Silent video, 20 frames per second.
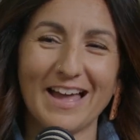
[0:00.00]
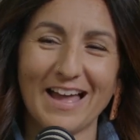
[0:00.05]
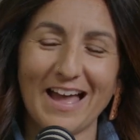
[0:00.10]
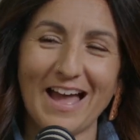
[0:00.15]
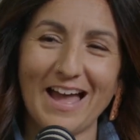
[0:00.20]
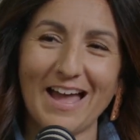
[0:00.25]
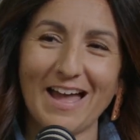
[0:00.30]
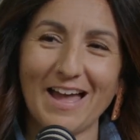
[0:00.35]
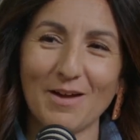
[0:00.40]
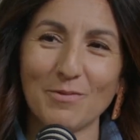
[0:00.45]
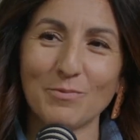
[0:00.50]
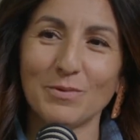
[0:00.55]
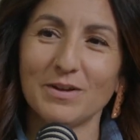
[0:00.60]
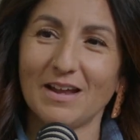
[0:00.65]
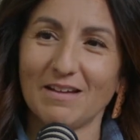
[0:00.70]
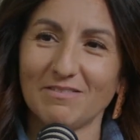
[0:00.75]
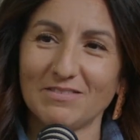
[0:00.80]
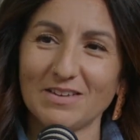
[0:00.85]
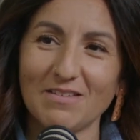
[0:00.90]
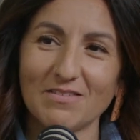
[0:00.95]
uh, we'd
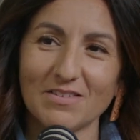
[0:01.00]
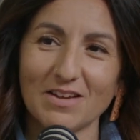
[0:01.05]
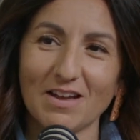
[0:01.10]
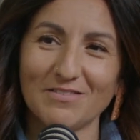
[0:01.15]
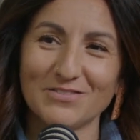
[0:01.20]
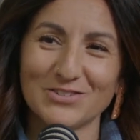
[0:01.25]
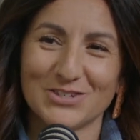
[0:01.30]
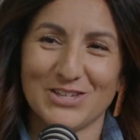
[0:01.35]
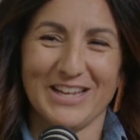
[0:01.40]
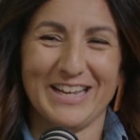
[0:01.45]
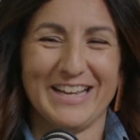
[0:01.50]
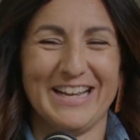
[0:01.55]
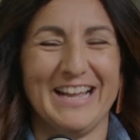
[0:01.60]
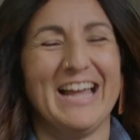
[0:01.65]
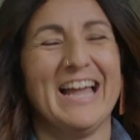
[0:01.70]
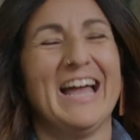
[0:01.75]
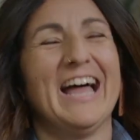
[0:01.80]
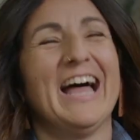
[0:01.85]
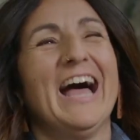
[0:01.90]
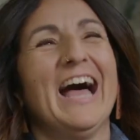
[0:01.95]
have to have we'll a have conversation.
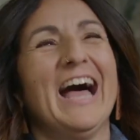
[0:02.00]
To,